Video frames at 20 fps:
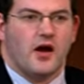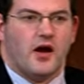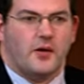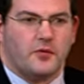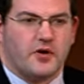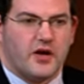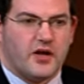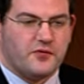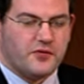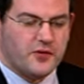
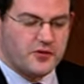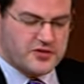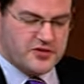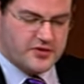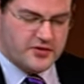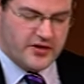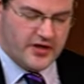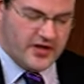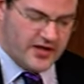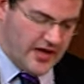I'm grateful
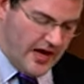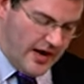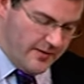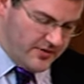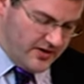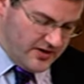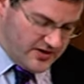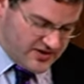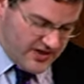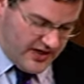to the
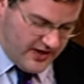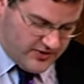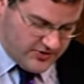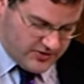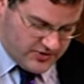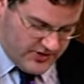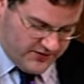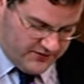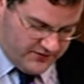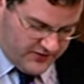Cabinet
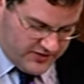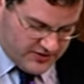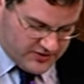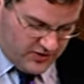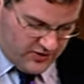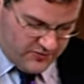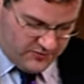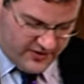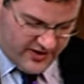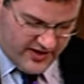Secretary for his
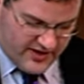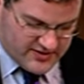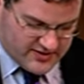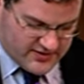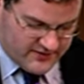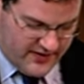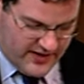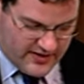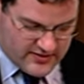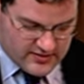
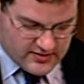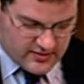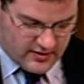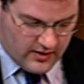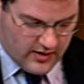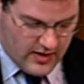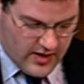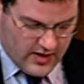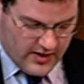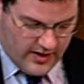comprehensive answer.